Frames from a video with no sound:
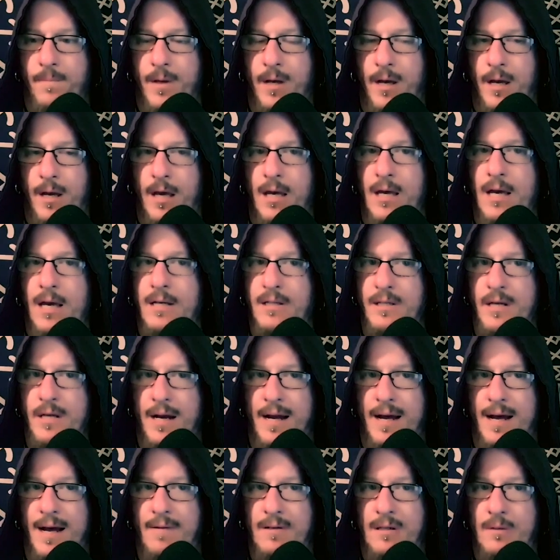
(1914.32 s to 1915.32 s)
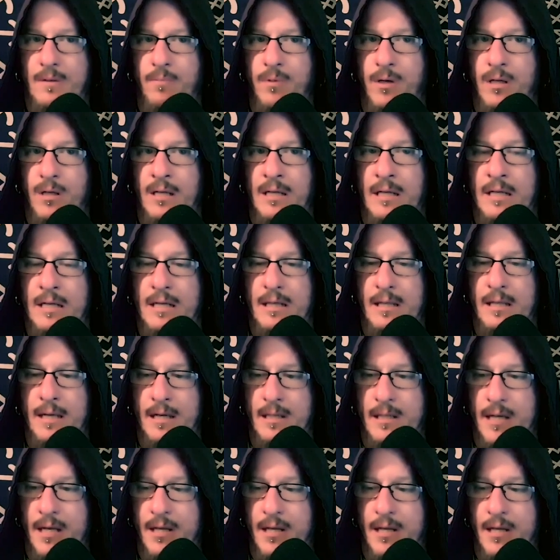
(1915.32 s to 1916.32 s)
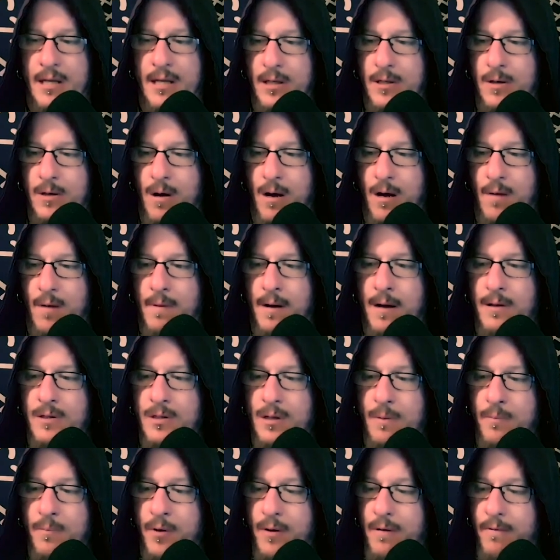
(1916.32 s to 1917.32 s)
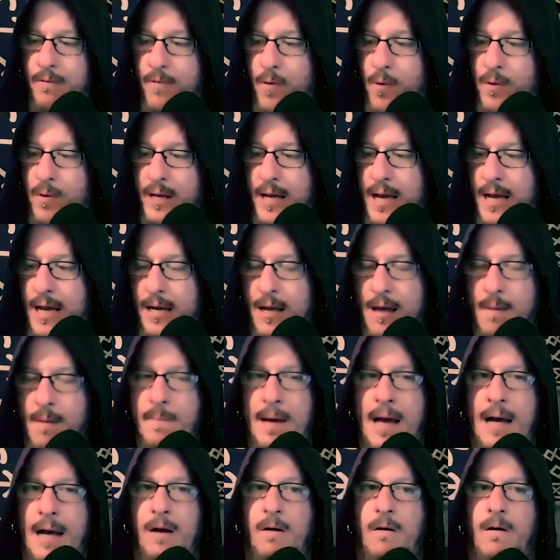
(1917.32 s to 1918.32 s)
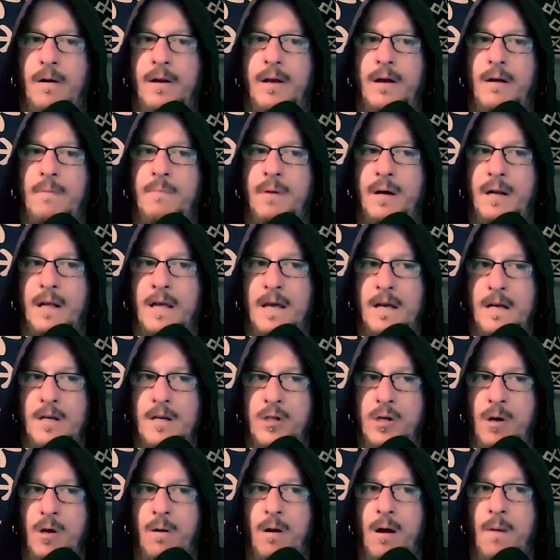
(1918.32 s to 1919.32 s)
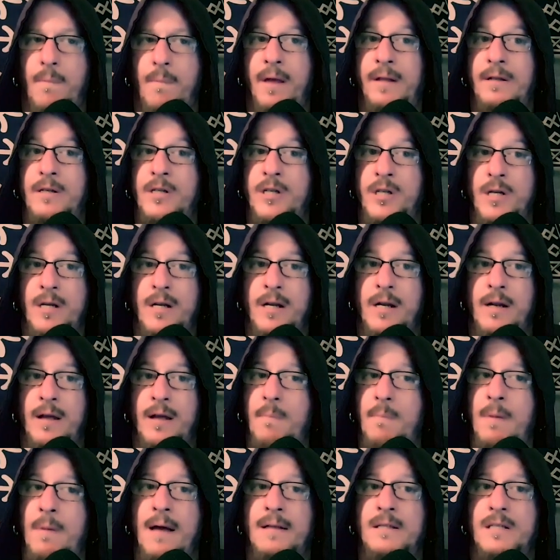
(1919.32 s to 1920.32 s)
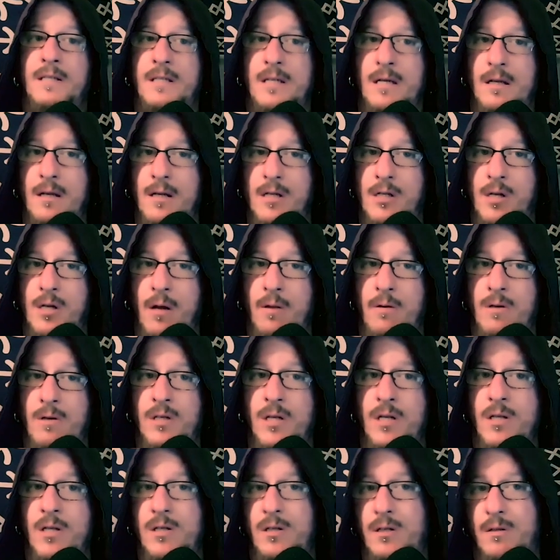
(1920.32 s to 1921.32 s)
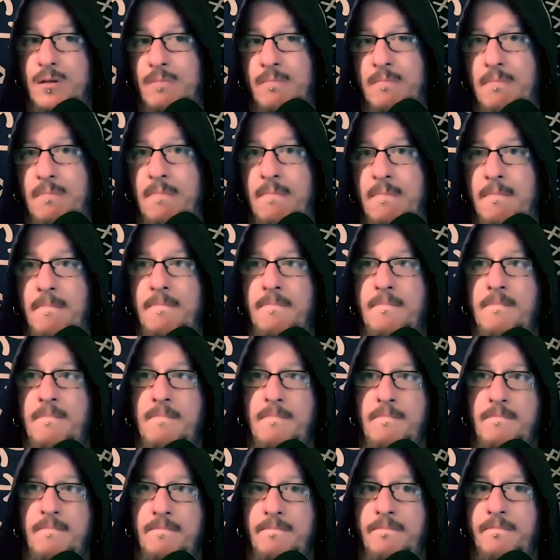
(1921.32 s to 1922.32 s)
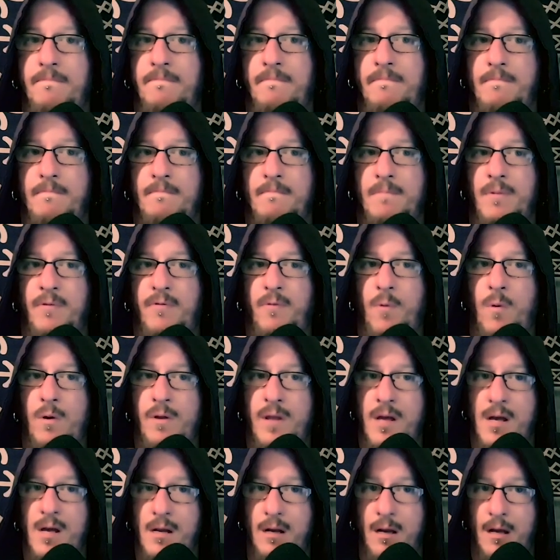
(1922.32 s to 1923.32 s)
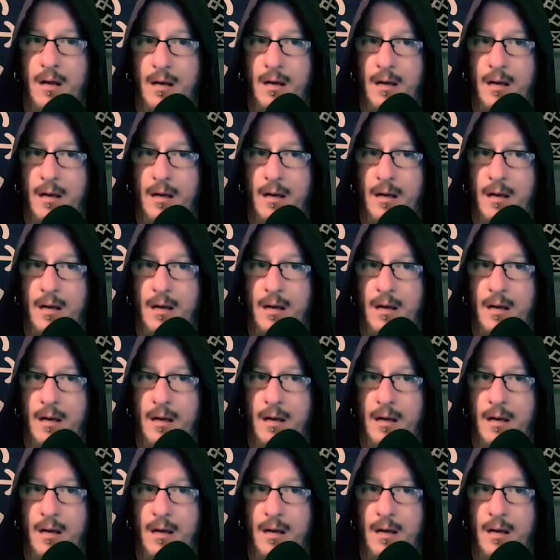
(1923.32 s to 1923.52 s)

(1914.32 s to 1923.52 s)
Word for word: he is going to have some really neat things I think to talk about. So I'm looking forward to getting him back on here. But he showed up, and Gene and hadn't seen each other since before then.